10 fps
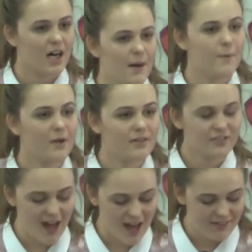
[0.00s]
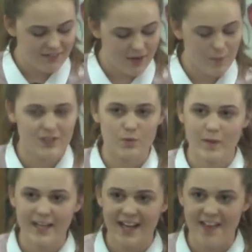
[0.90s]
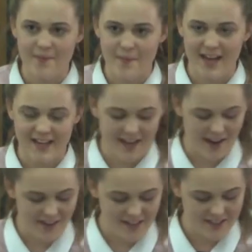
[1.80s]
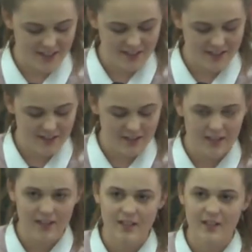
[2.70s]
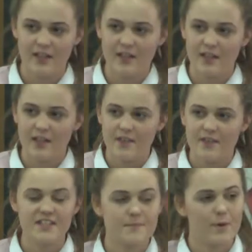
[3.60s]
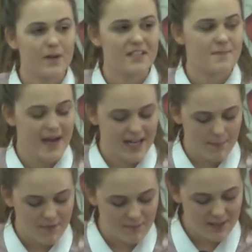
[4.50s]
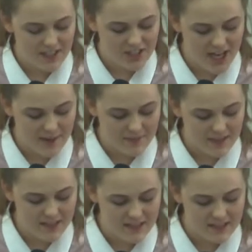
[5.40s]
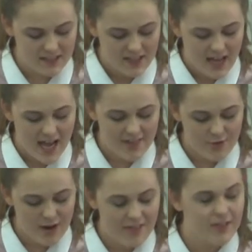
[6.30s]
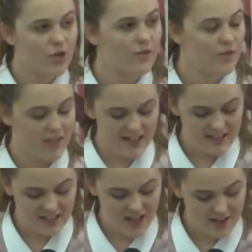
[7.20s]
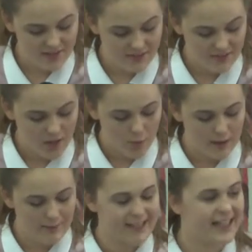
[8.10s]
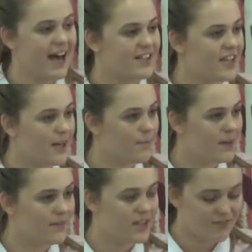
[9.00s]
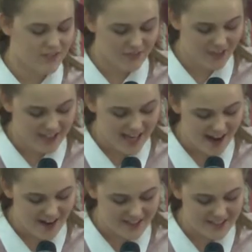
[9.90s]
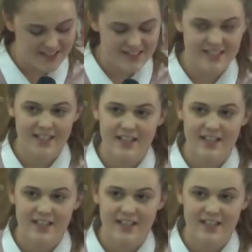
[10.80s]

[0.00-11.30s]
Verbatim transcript: a book of life in which we are the main character. This book is made up of many chapters, and throughout the novel that is life, we will encounter a bevy of different characters,